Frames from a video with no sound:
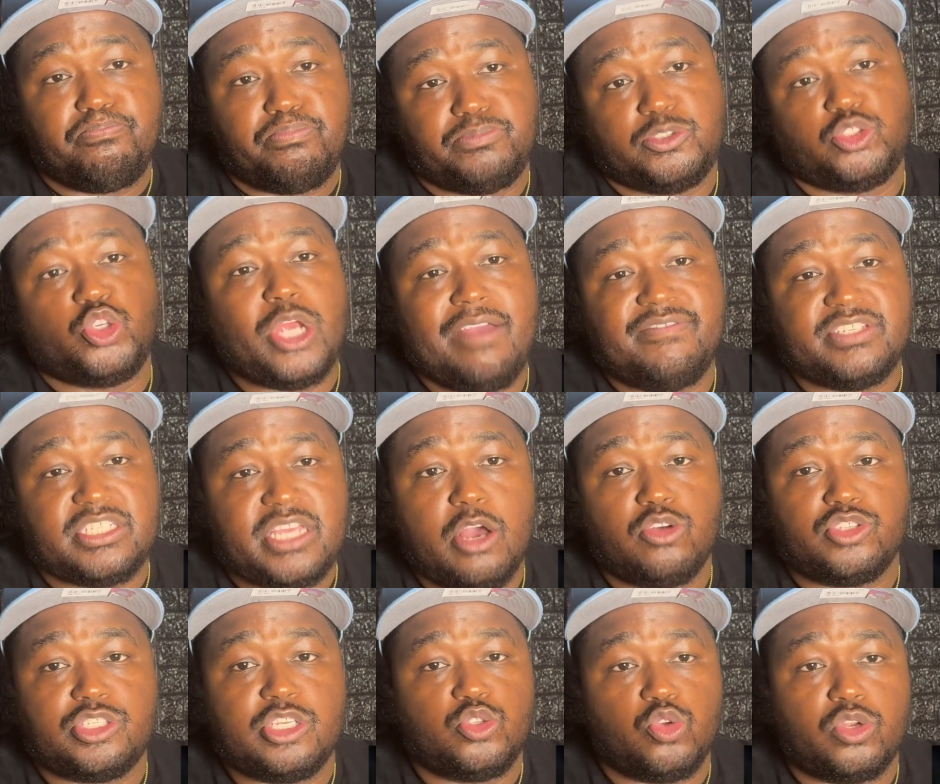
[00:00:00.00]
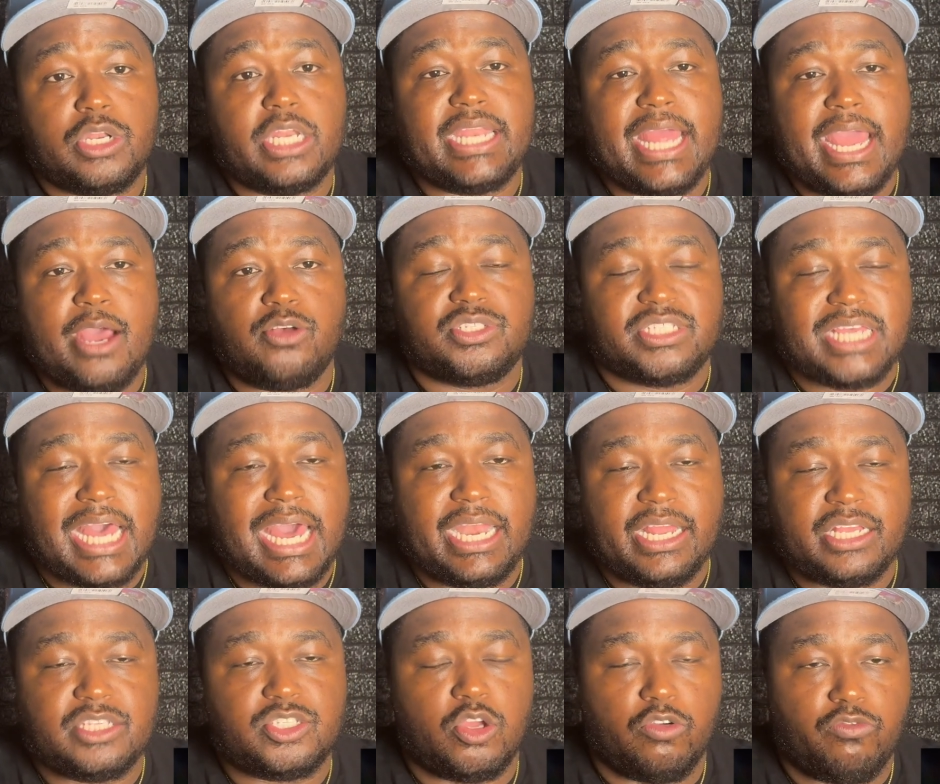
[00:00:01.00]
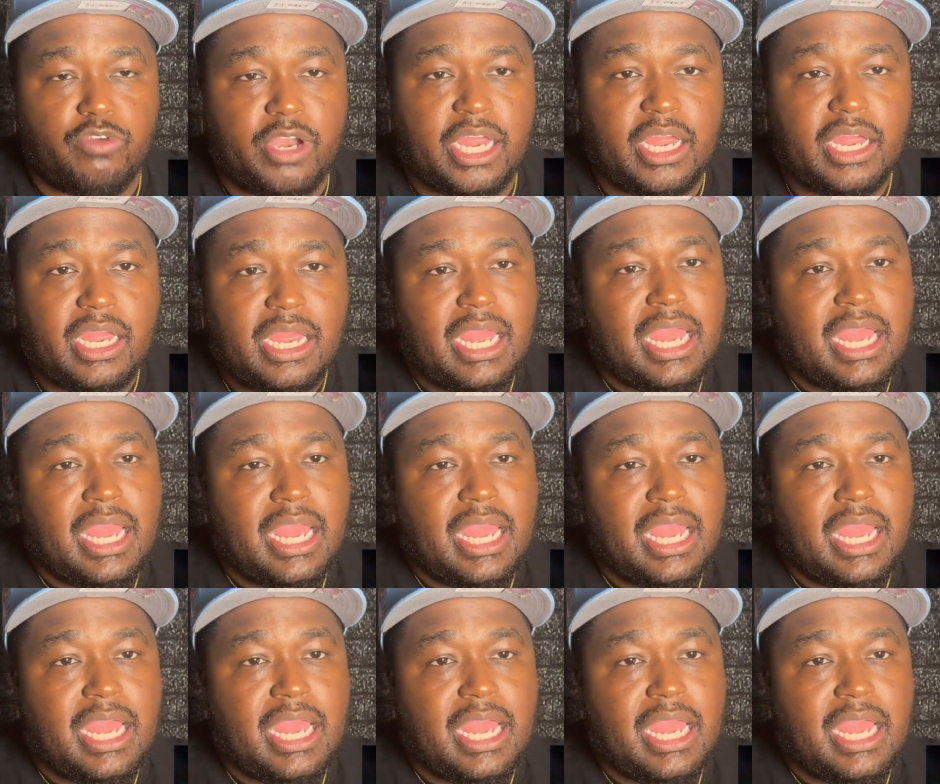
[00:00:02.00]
Travis Kelce's on the downside of his career,